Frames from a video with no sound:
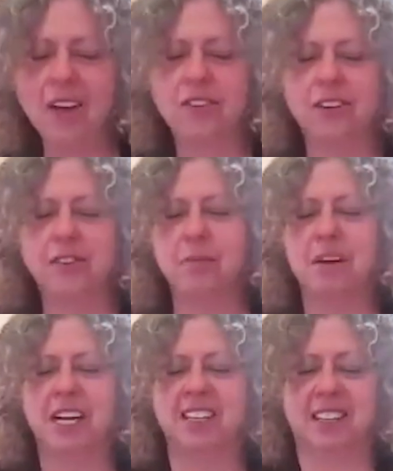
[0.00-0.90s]
She
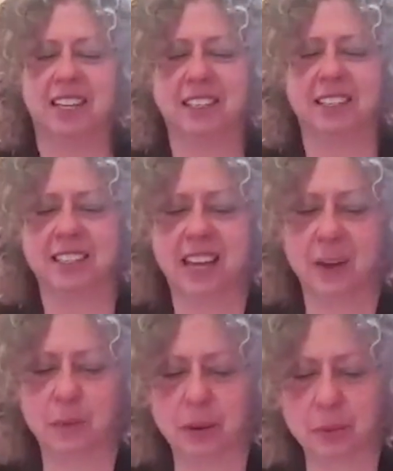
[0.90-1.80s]
reminds us
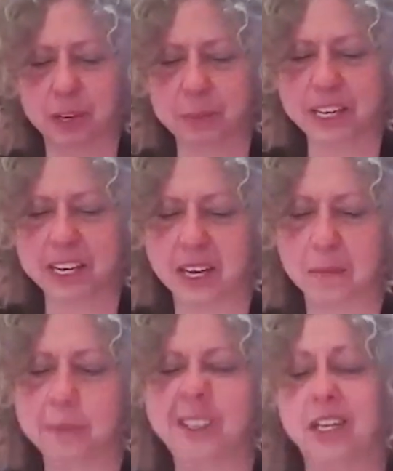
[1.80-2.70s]
that when we
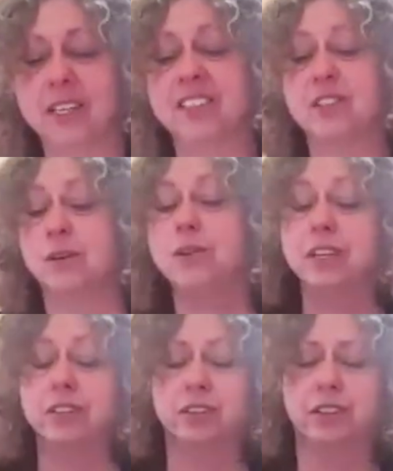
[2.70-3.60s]
become so
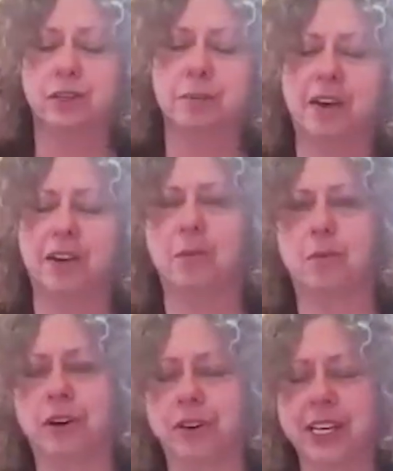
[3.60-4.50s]
concerned about our
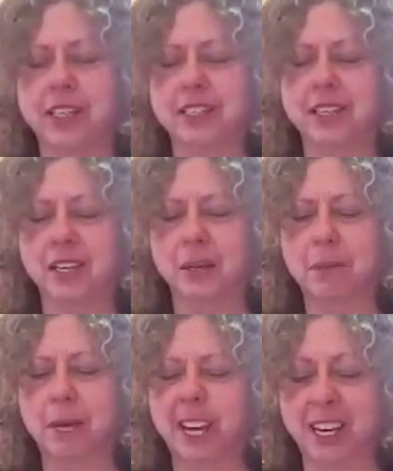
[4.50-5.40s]
worries,
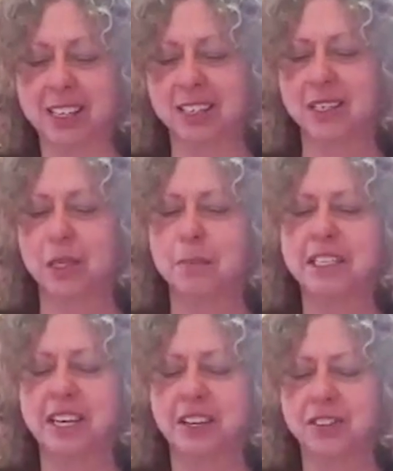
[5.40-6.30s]
pains,
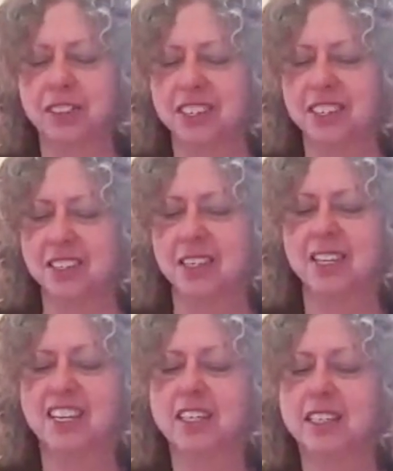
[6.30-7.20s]

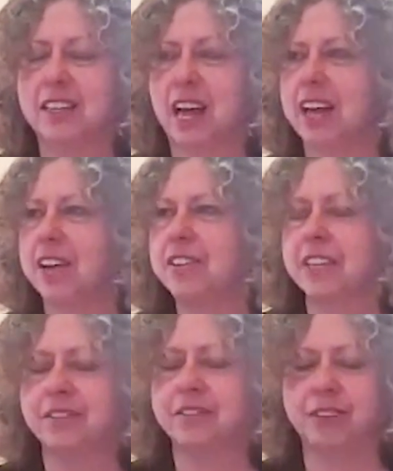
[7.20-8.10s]
limitations,
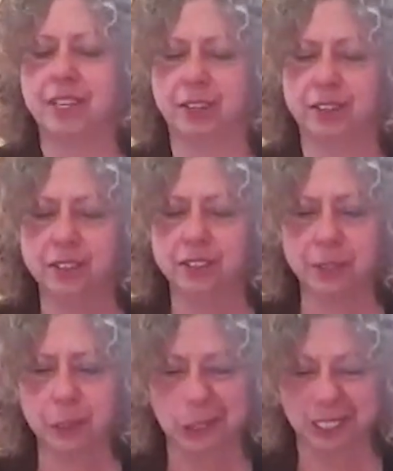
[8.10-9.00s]
desires, and
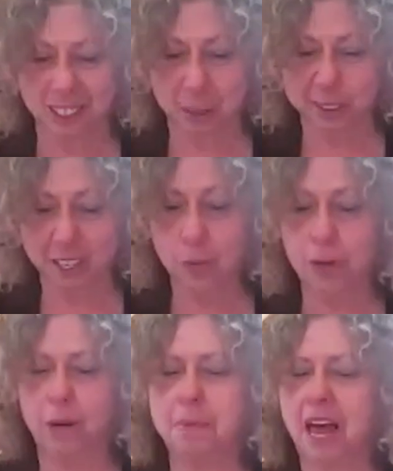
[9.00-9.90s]
fears,
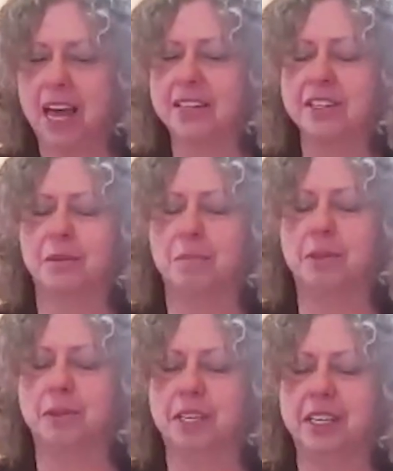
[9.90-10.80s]
we are blind to the
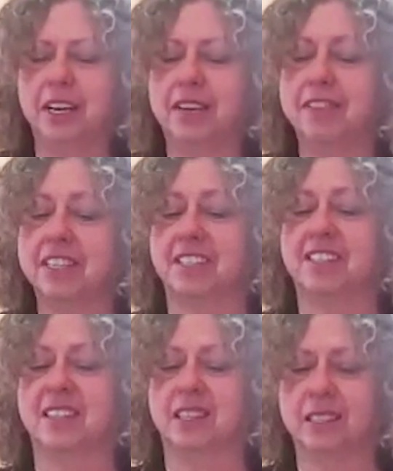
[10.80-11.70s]
beauty of
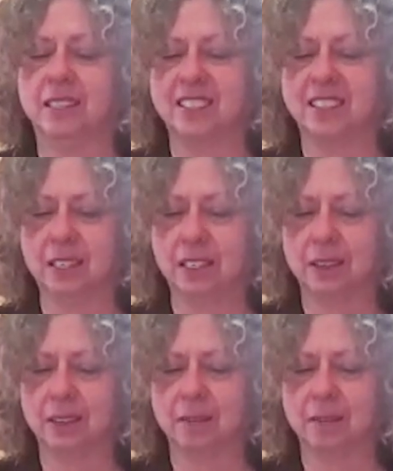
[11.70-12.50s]
existence.